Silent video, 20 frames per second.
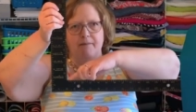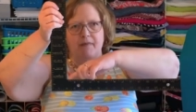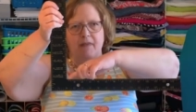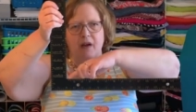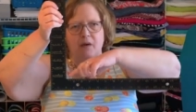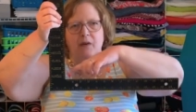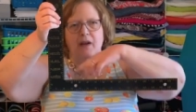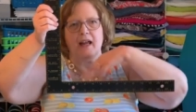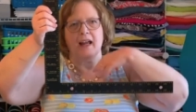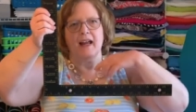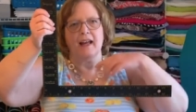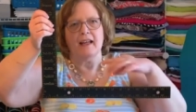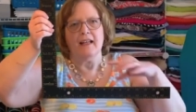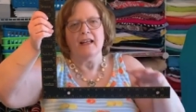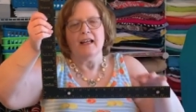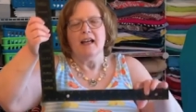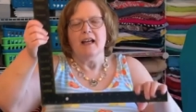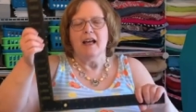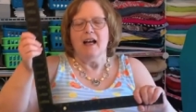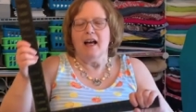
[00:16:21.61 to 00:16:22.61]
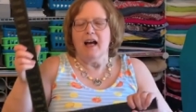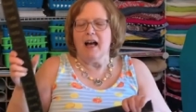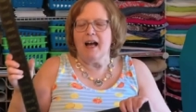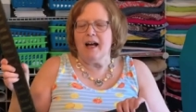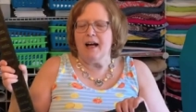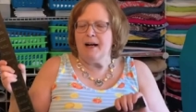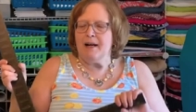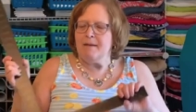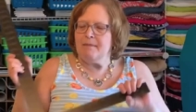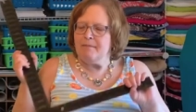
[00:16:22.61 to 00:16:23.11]
Okay,
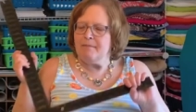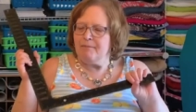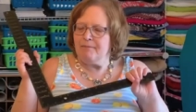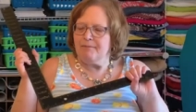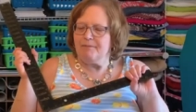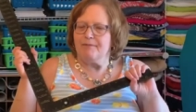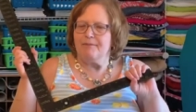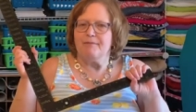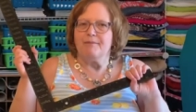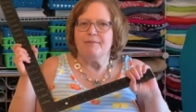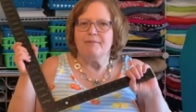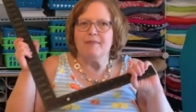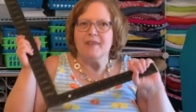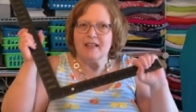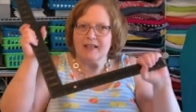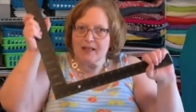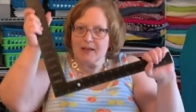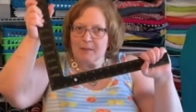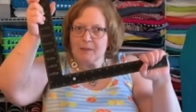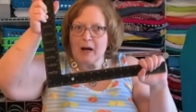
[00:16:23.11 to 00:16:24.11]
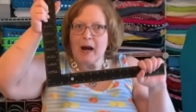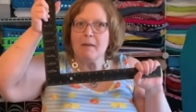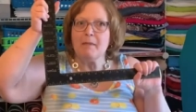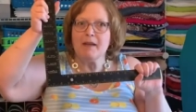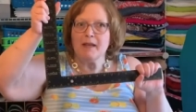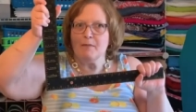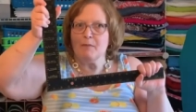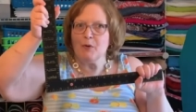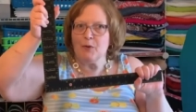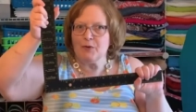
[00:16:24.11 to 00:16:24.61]
this is
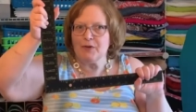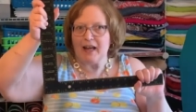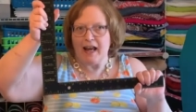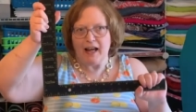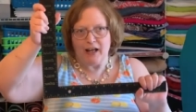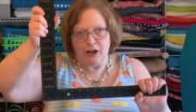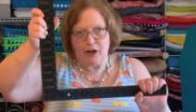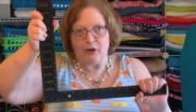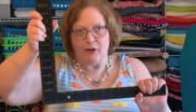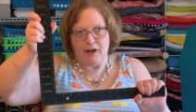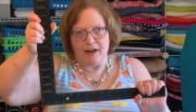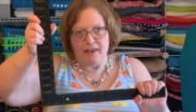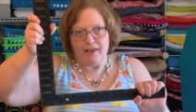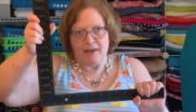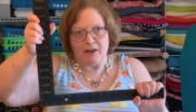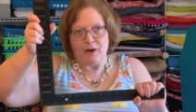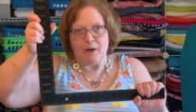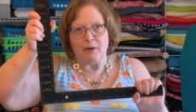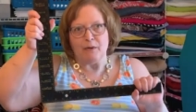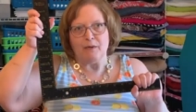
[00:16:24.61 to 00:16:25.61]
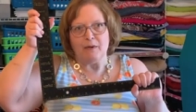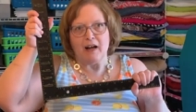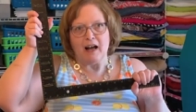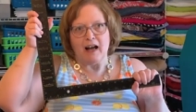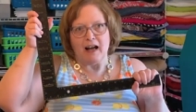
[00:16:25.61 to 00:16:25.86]
probably the most accurate though,